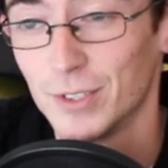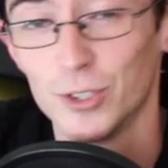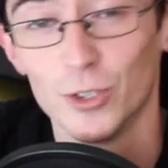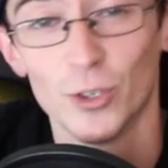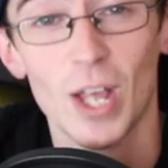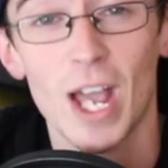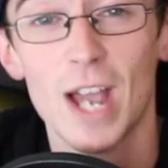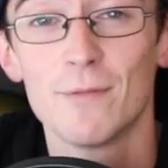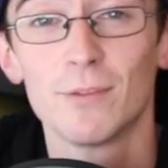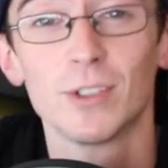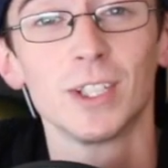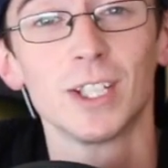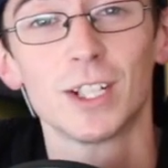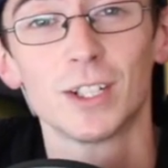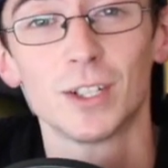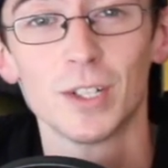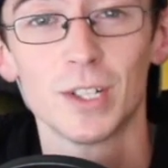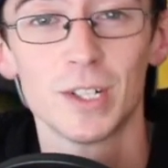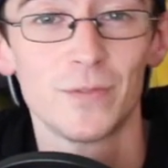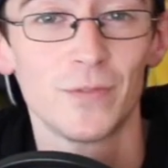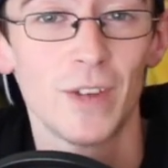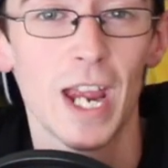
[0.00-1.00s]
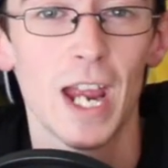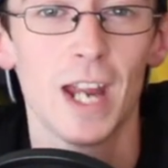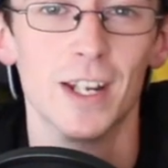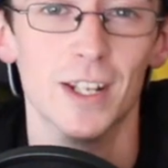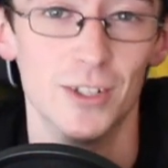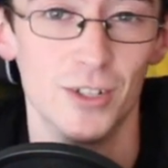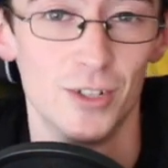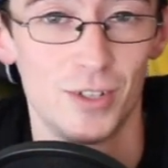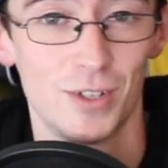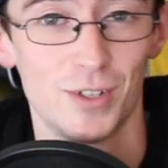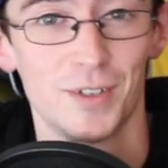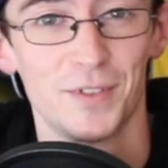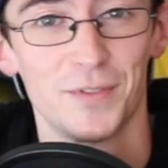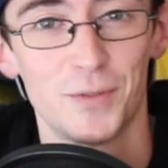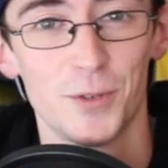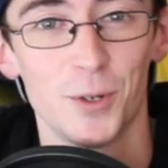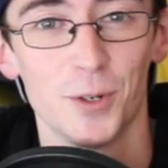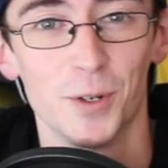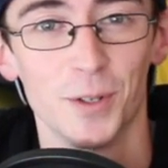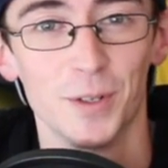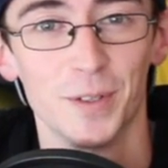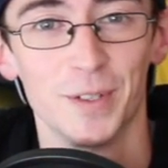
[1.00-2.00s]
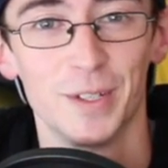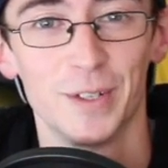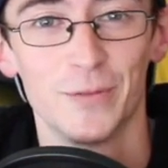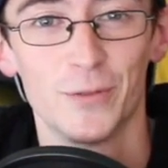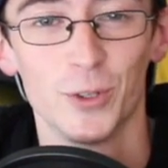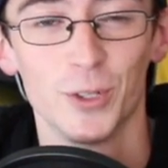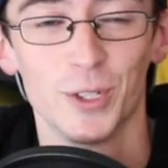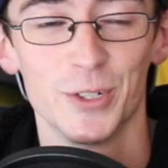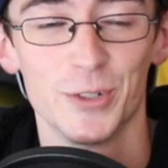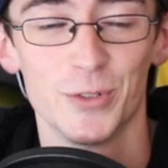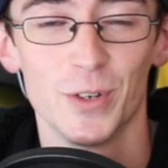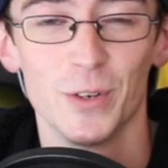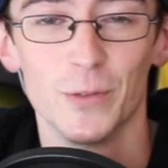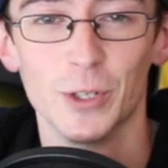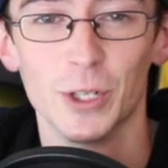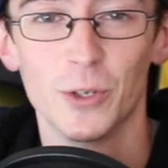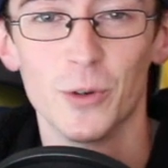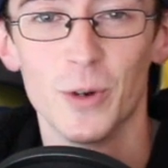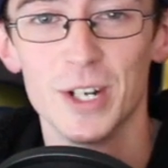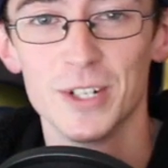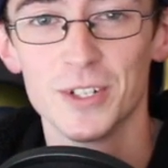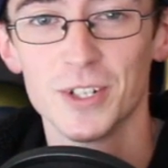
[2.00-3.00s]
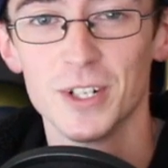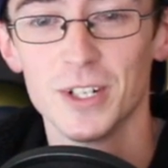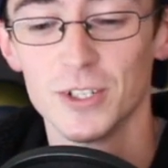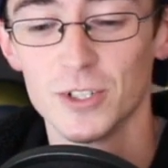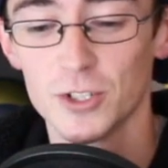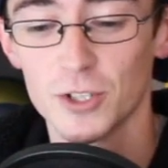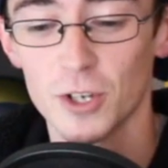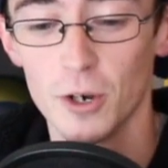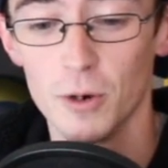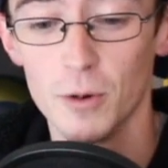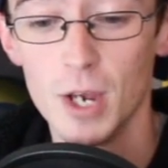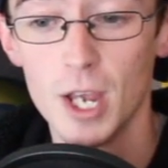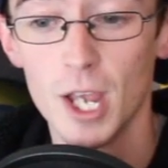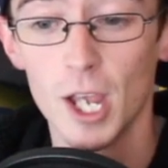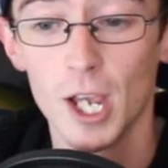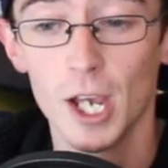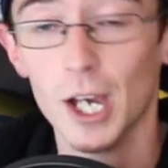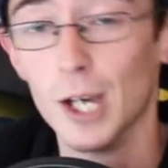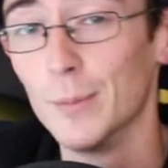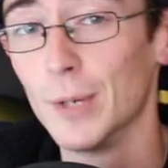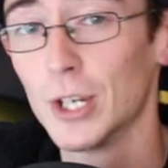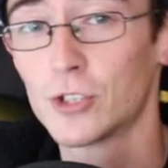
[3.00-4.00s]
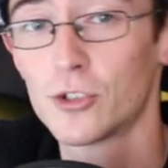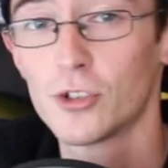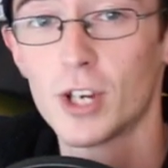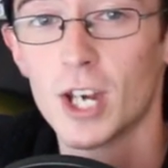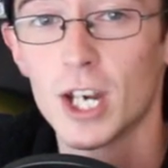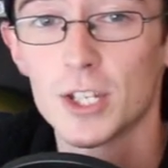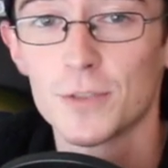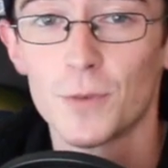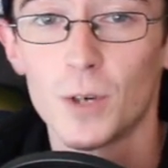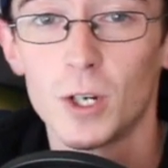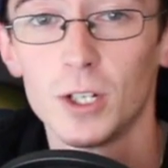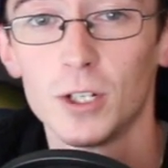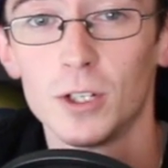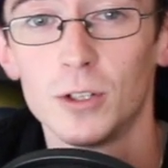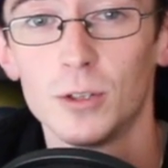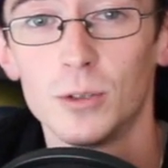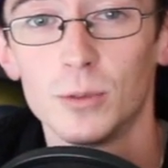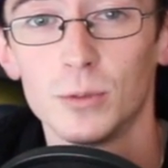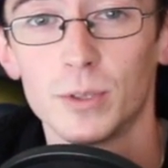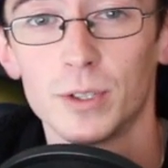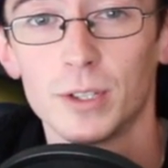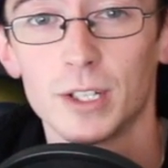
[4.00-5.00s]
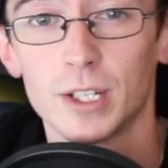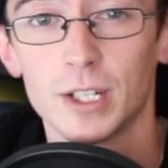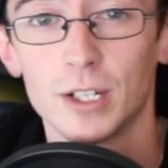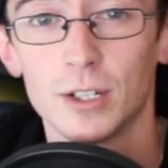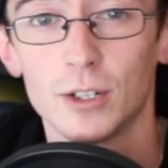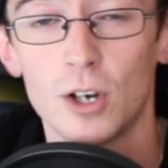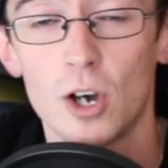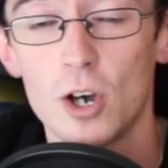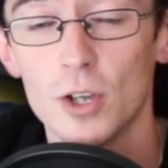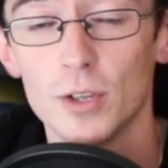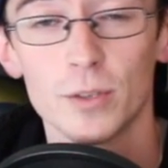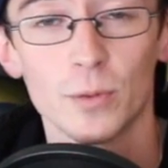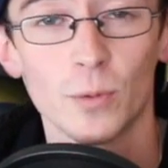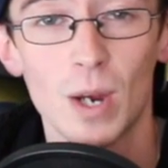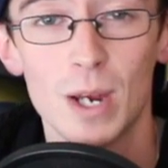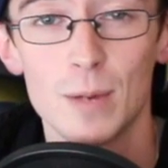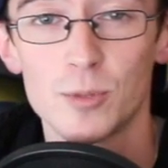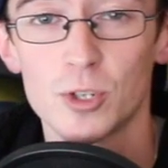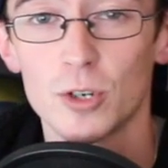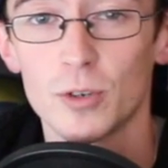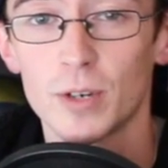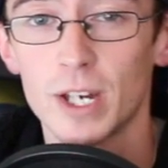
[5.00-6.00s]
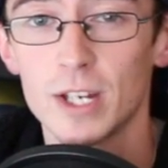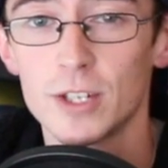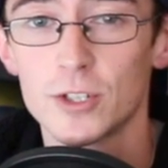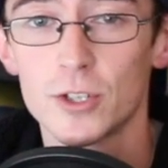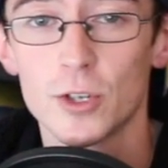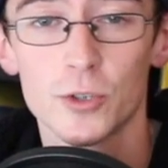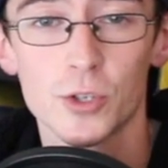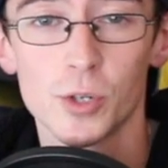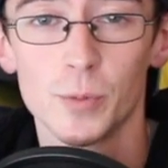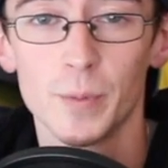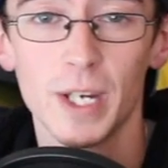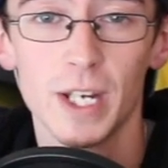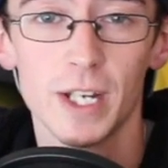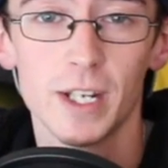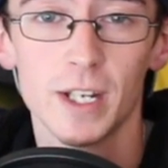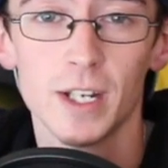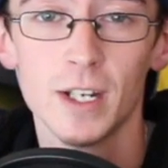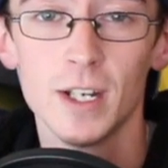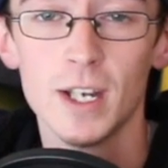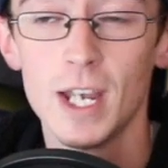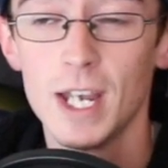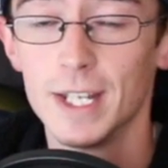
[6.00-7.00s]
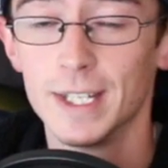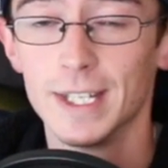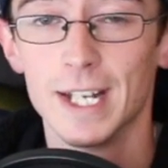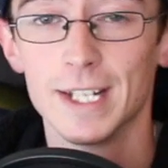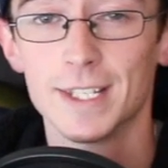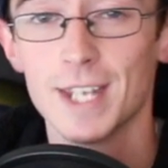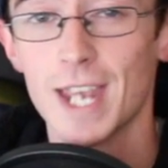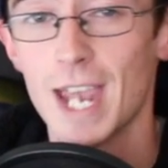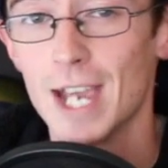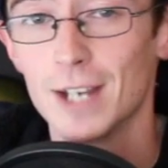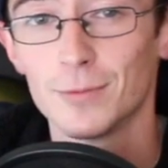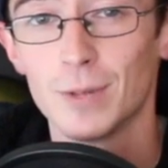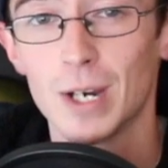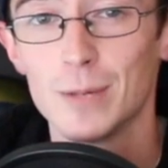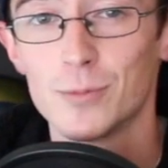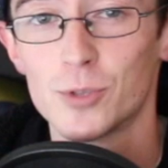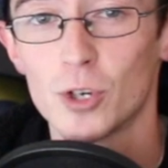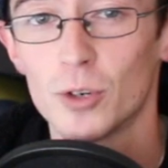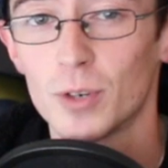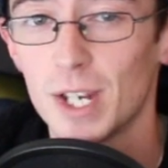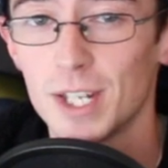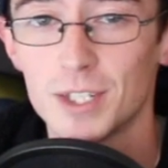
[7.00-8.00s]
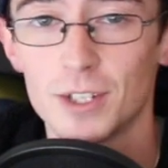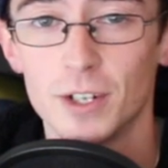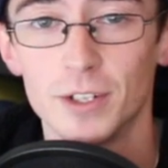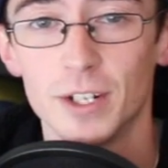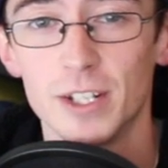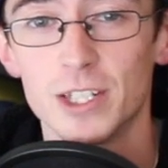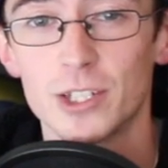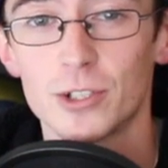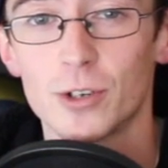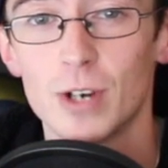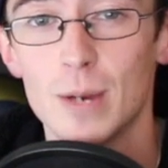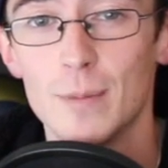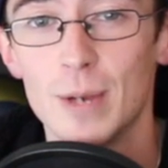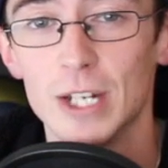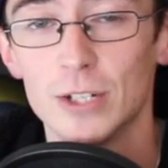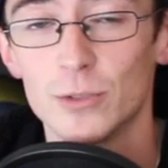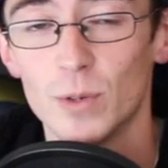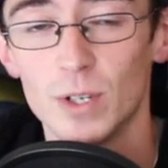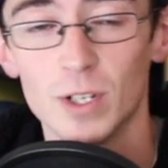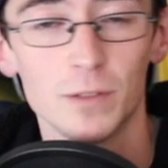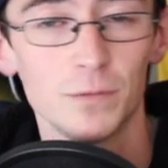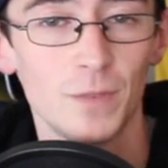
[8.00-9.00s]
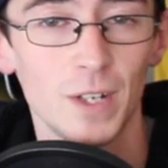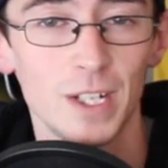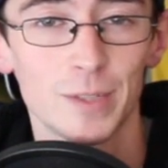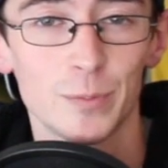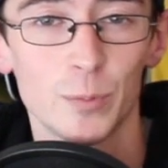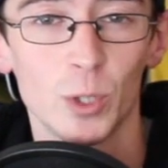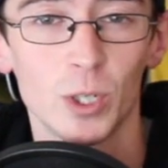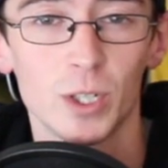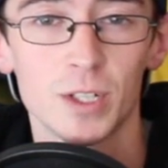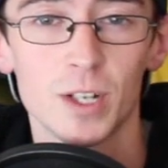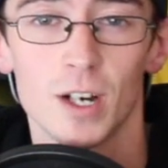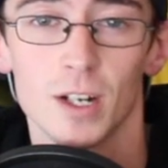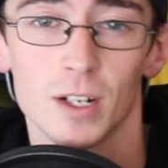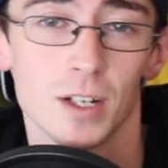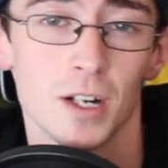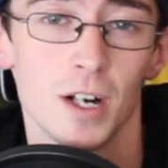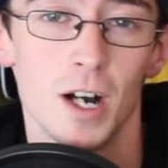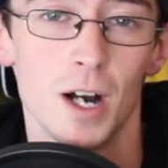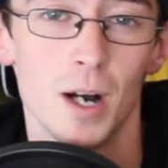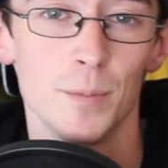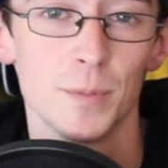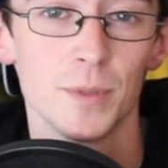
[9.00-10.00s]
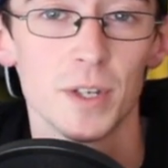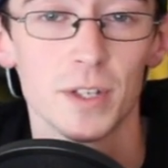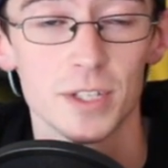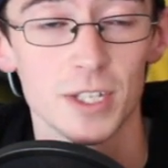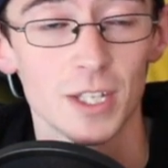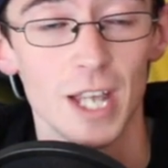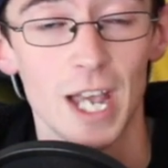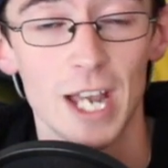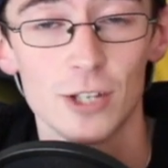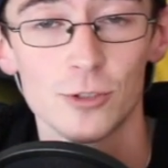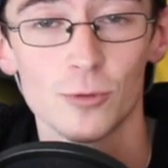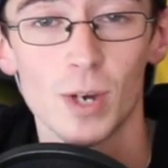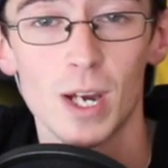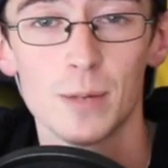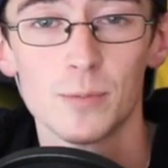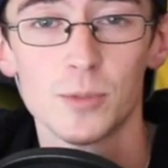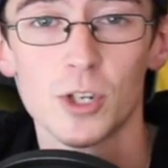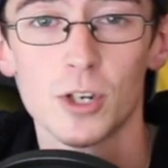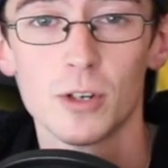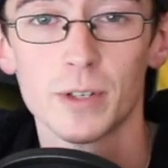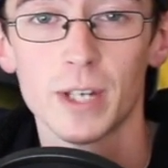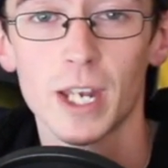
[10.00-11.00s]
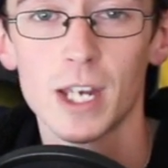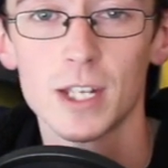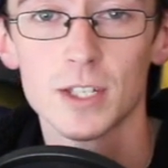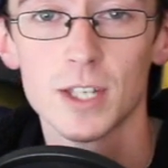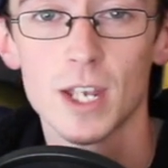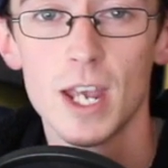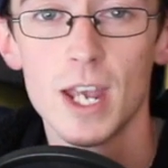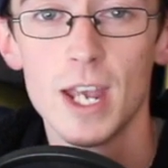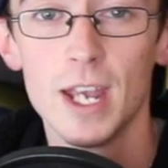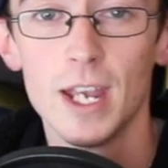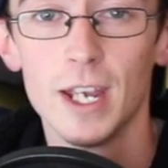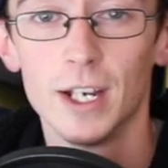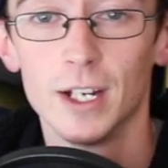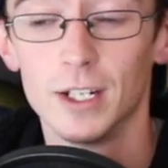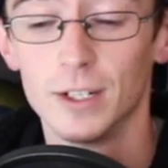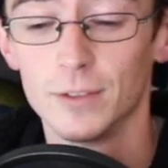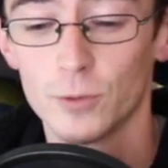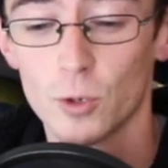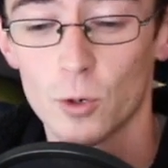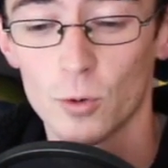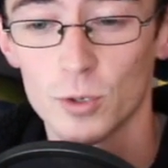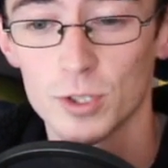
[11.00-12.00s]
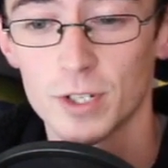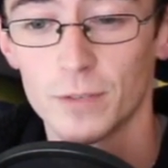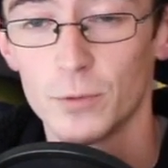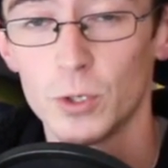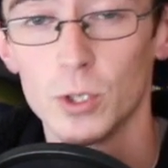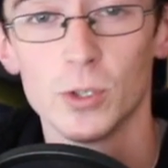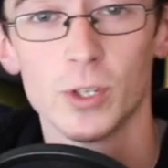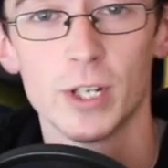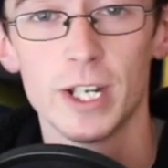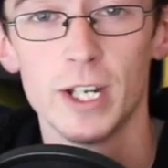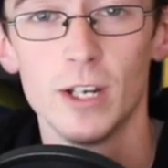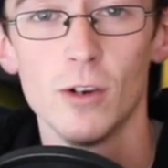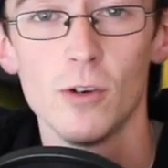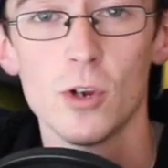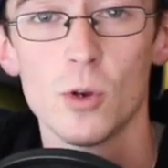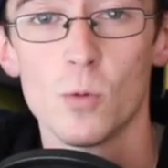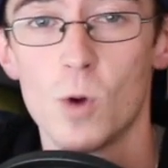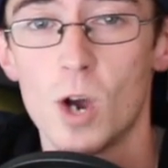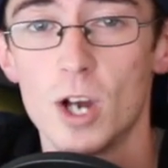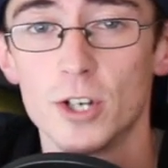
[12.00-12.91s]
you'll have a little advantage for the trivia question. So make sure you guys follow all the Rams Showcase social media. That's at RamsShowcase on Instagram and Twitter, facebook.com/RamsShowcase. Of course, if you're here, you're